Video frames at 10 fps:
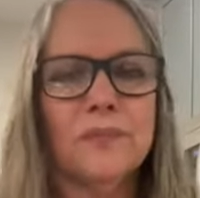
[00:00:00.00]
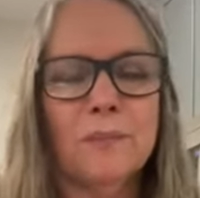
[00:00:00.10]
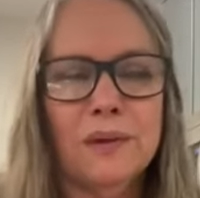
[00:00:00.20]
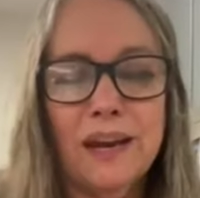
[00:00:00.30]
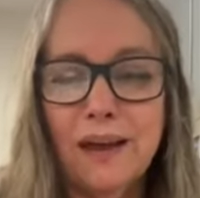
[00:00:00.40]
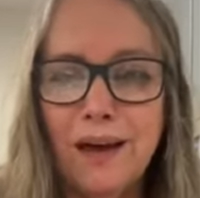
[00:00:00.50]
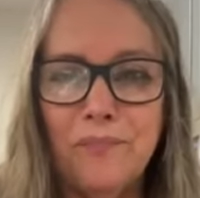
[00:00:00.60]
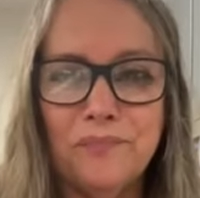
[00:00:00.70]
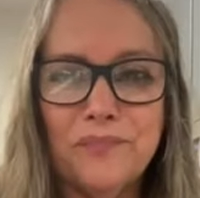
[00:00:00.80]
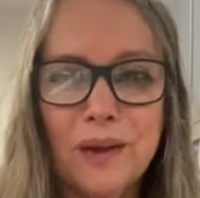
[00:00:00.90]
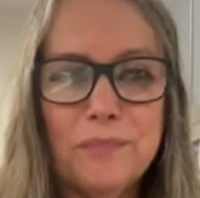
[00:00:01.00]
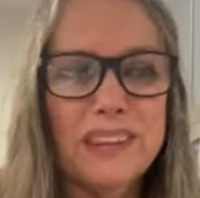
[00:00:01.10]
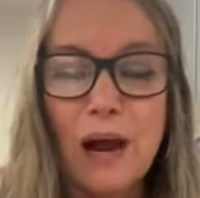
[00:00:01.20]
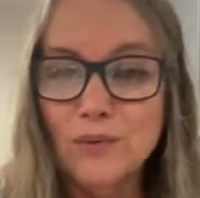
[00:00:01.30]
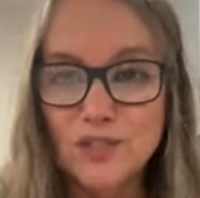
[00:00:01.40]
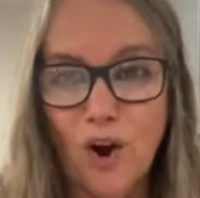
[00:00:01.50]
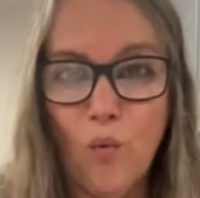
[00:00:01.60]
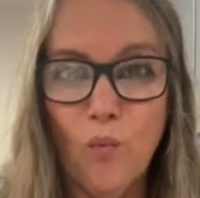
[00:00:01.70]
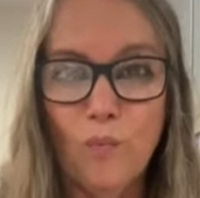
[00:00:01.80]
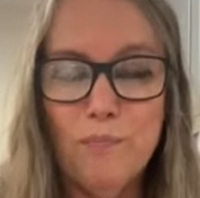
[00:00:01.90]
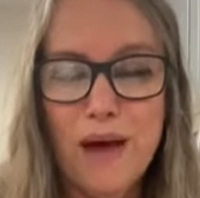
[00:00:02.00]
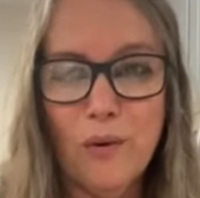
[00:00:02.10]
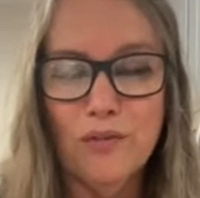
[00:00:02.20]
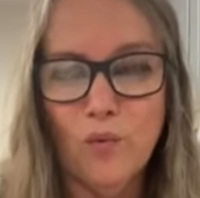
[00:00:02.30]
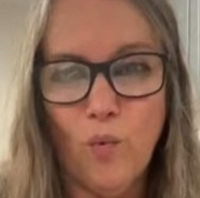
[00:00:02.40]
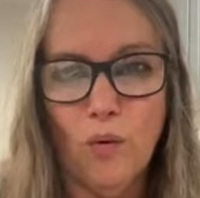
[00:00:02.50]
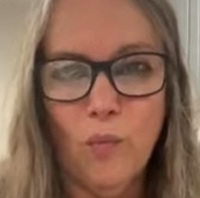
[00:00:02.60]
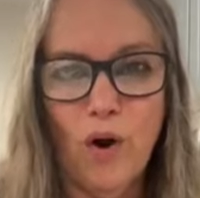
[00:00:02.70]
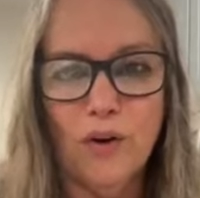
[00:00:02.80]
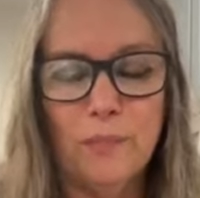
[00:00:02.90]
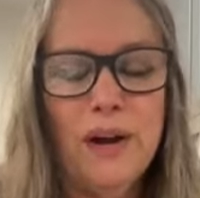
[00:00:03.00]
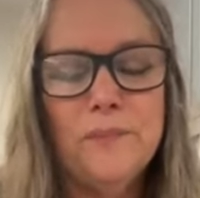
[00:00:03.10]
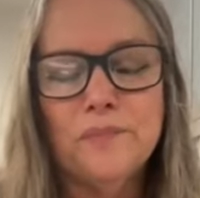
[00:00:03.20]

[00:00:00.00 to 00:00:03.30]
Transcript: but that was not met with a warm welcome.